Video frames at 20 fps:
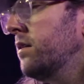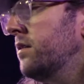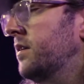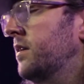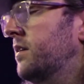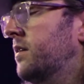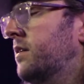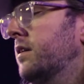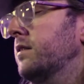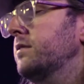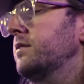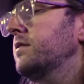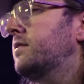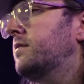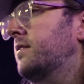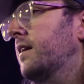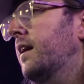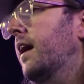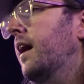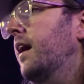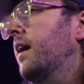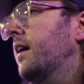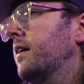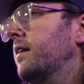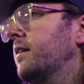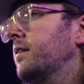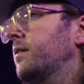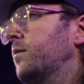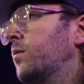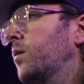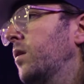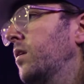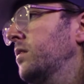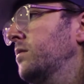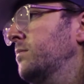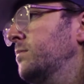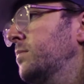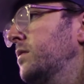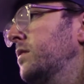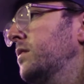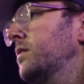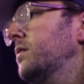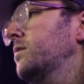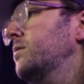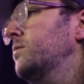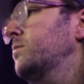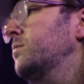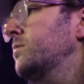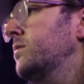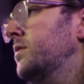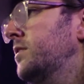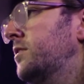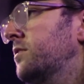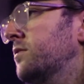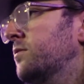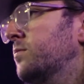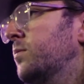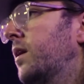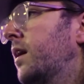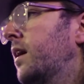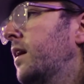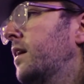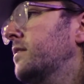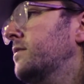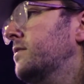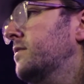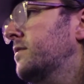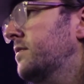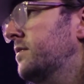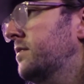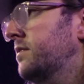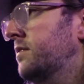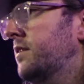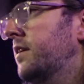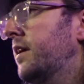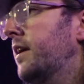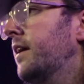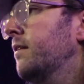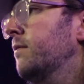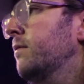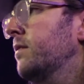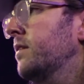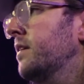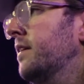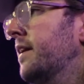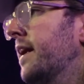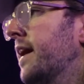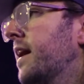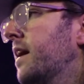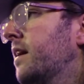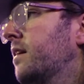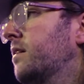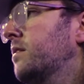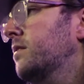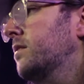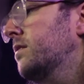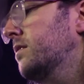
He couldn't tie one balloon, he just watched the air run out.